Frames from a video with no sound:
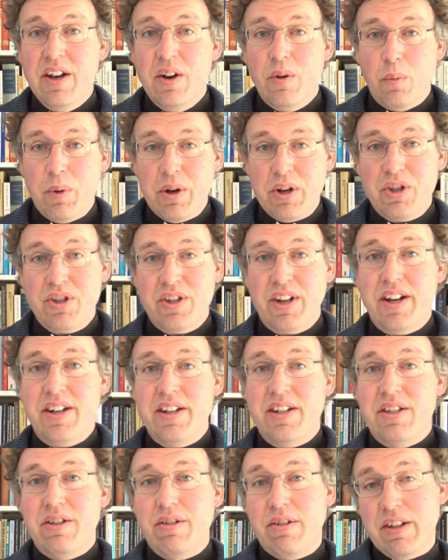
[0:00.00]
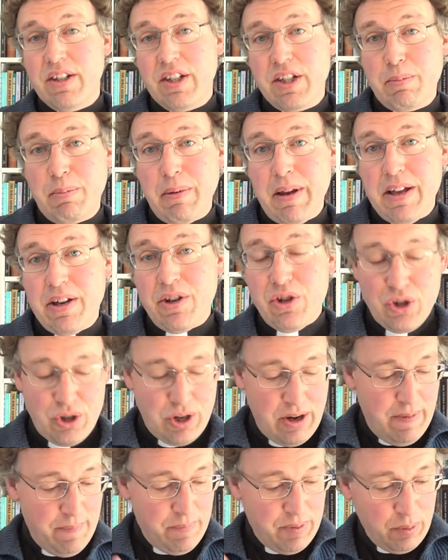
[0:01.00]
which side is doing splish,
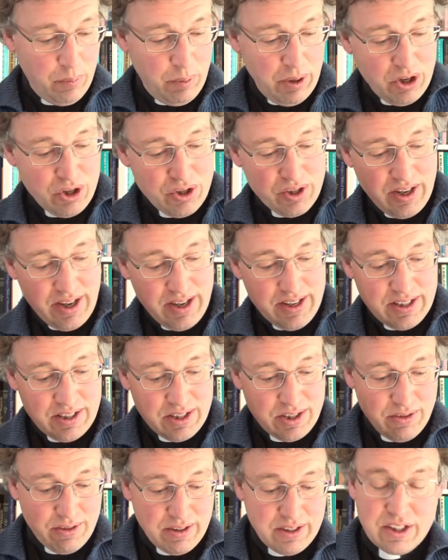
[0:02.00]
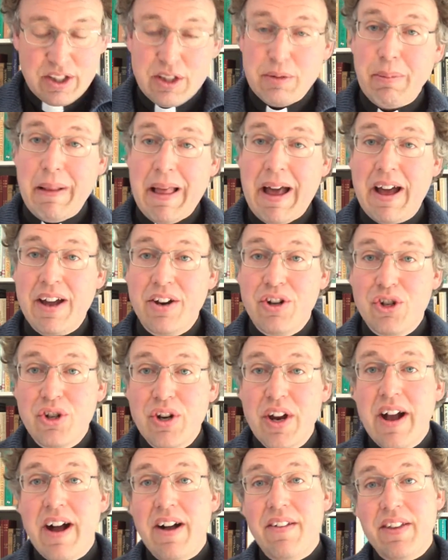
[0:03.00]
which side is doing
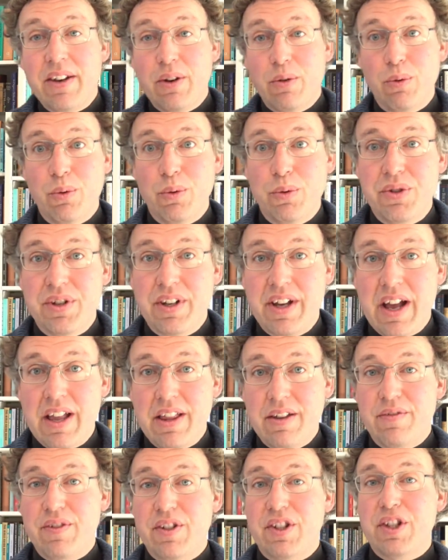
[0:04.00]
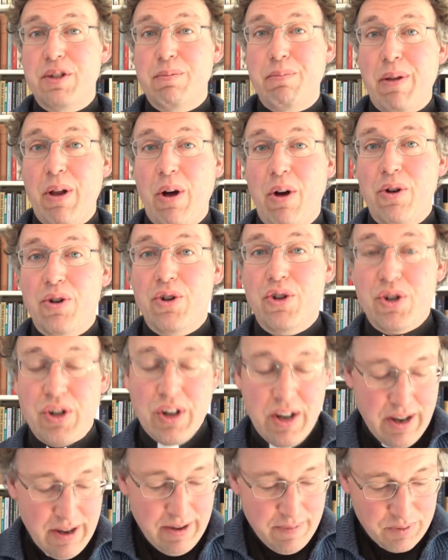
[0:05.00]
splash, and then all together for splosh.
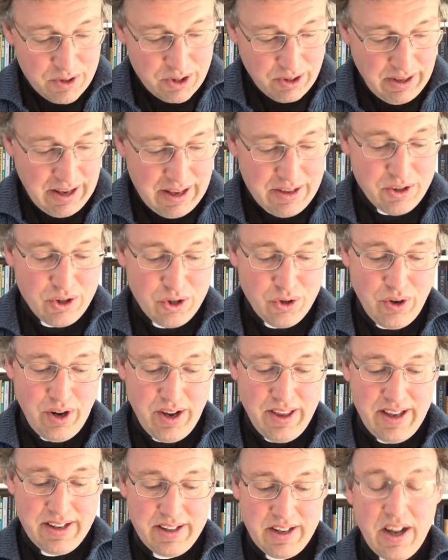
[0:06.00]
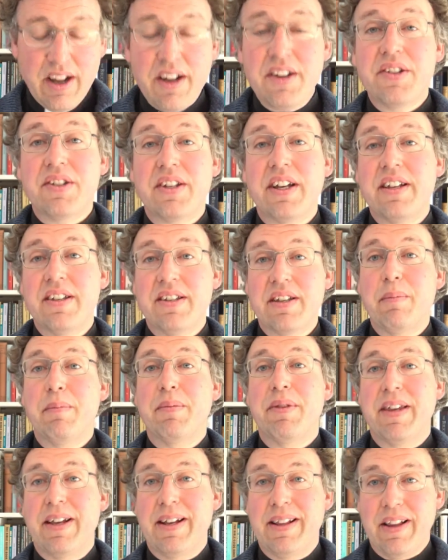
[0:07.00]
So let's try that. I'll say
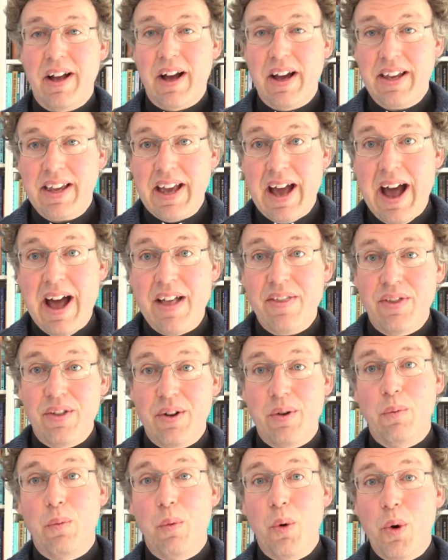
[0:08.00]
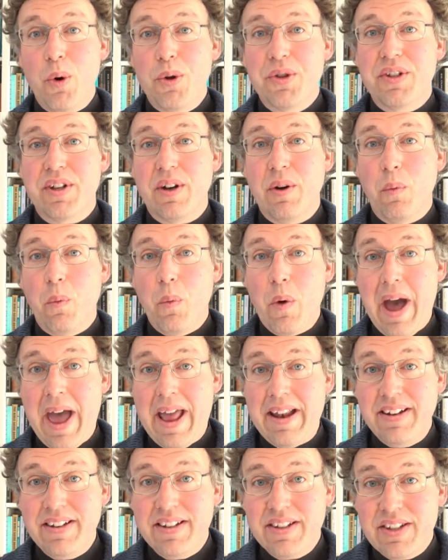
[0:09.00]
something like, and the water
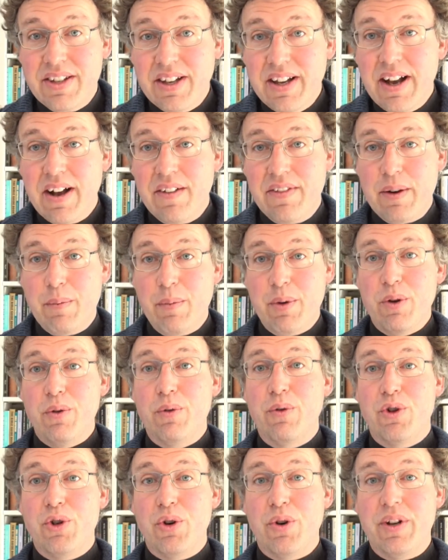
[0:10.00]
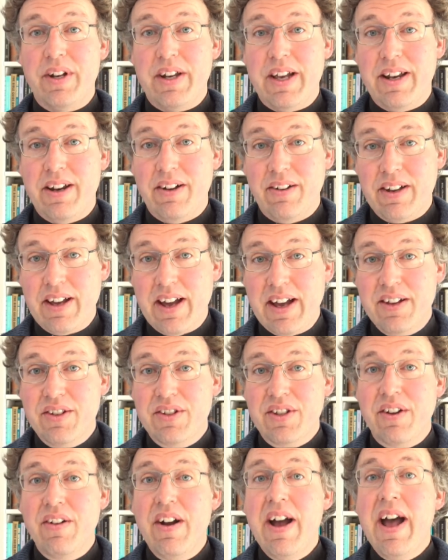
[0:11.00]
went, and then we all join in, okay?
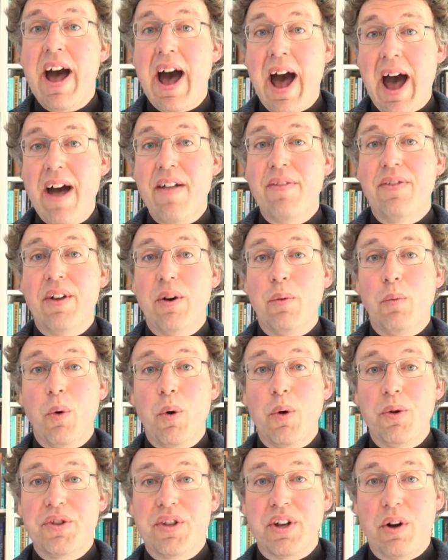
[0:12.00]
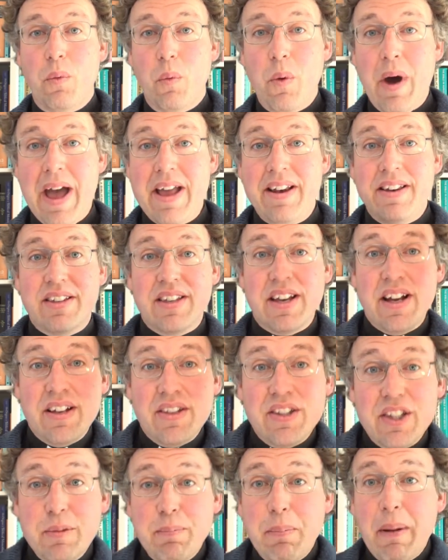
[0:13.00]
So, and the water went,
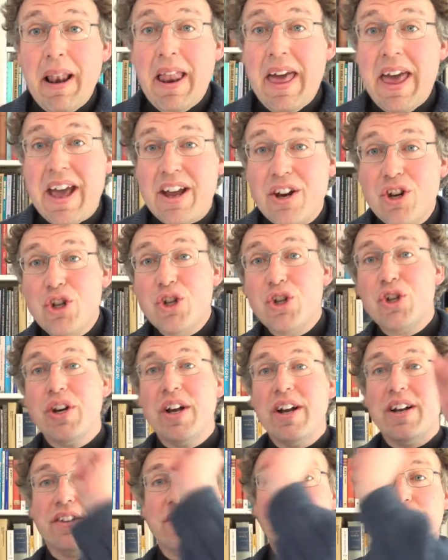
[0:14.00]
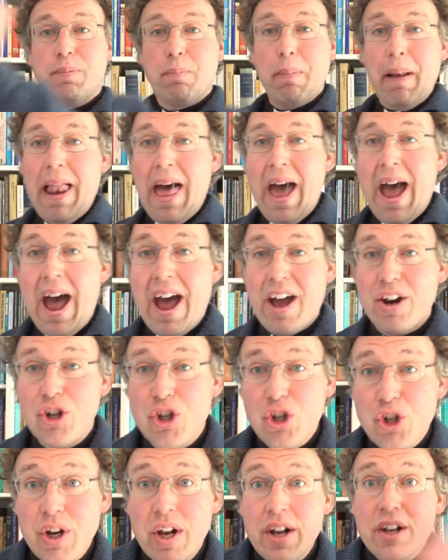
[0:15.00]
splish,
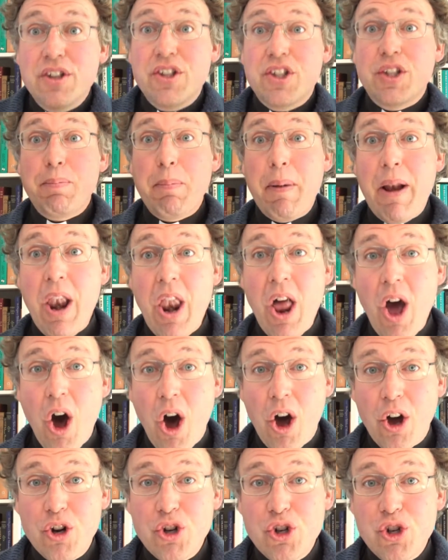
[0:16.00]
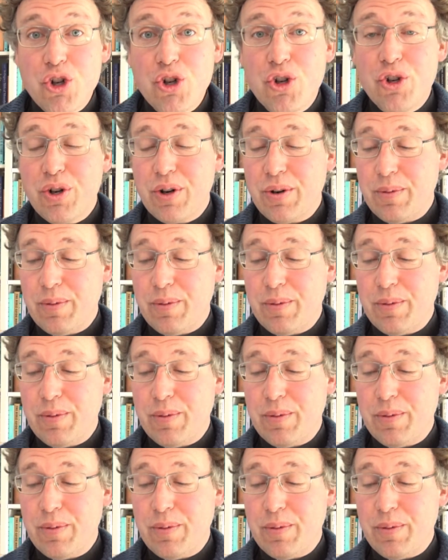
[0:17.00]
splash, splosh.